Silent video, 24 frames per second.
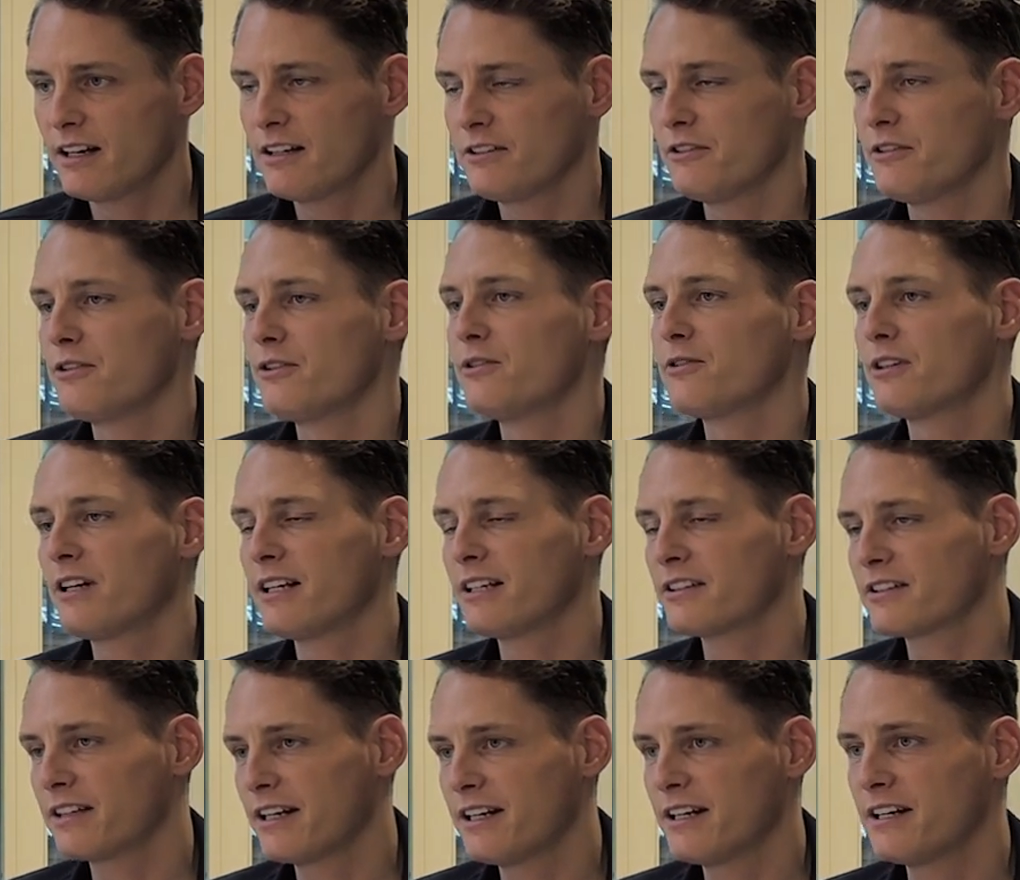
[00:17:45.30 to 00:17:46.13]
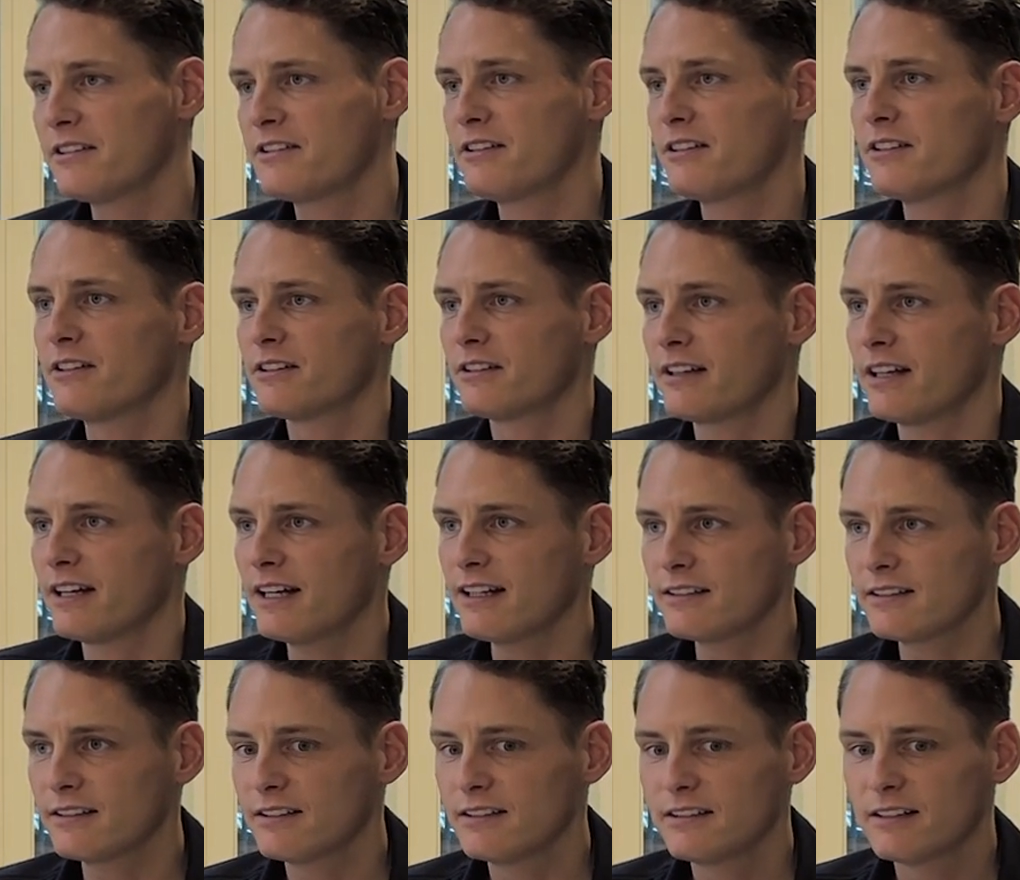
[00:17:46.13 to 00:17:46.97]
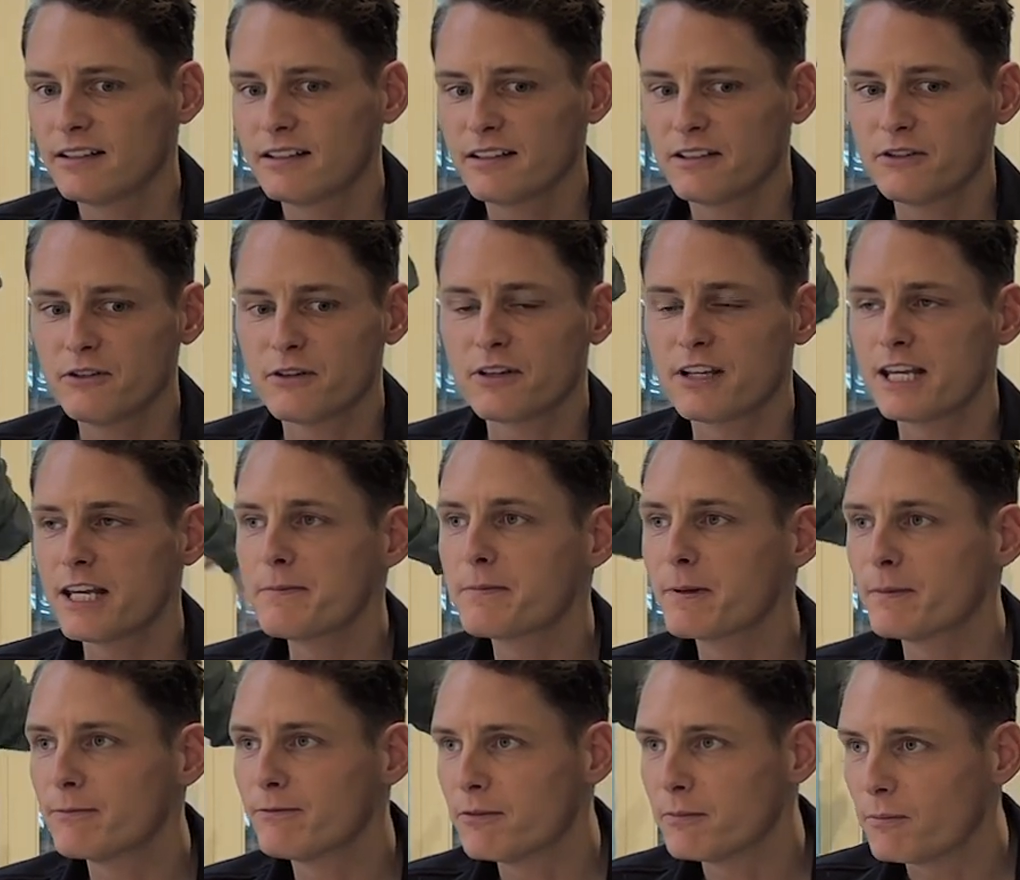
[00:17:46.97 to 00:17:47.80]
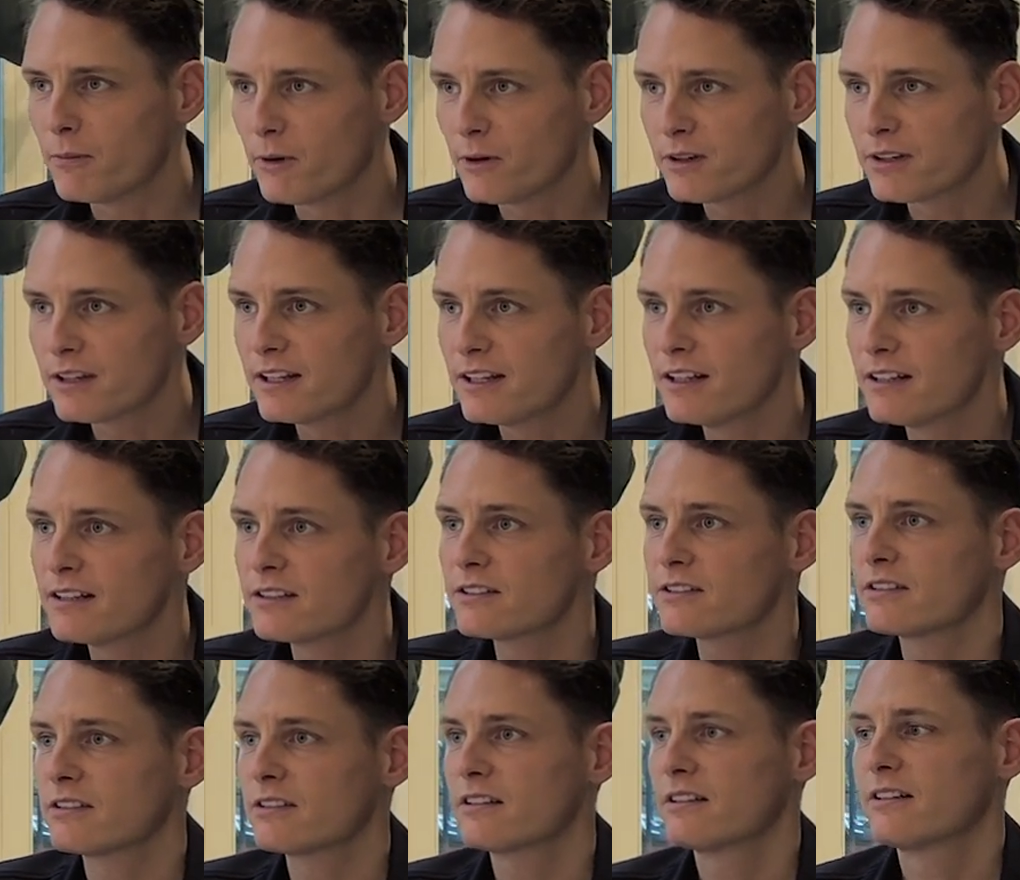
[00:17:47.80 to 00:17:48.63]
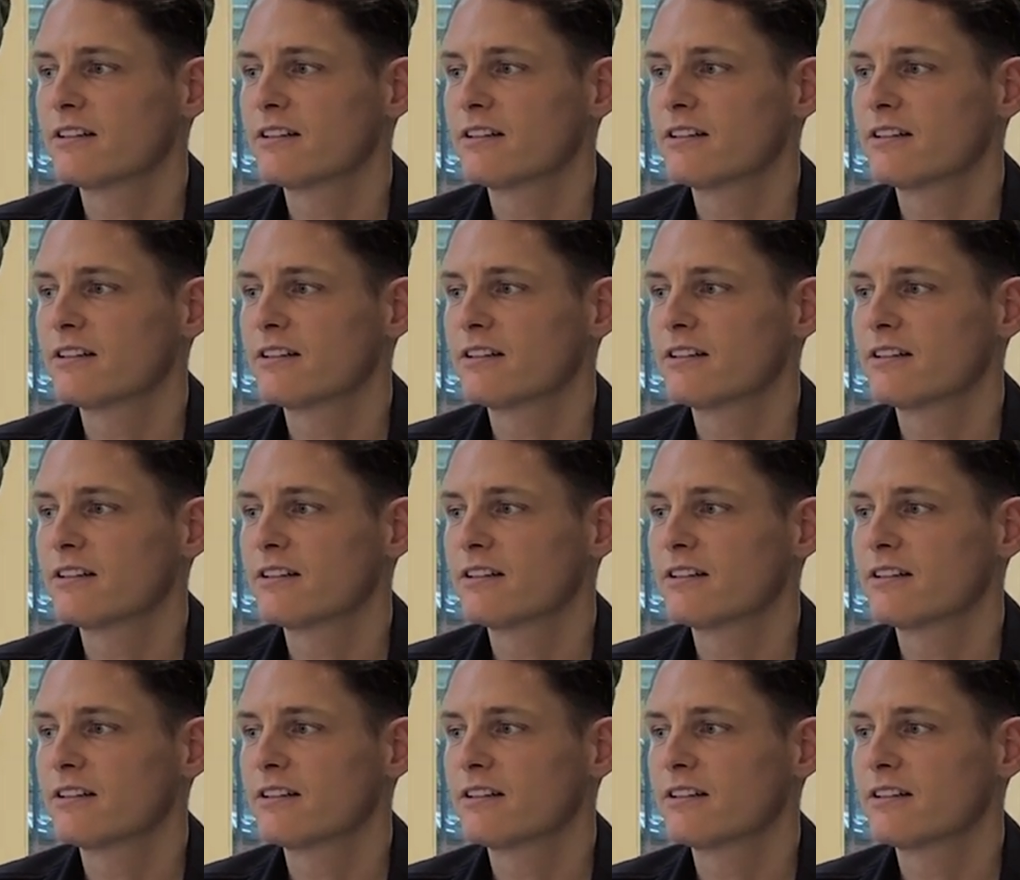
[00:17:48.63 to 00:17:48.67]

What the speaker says: and you use less energy on that. You keep them for more years.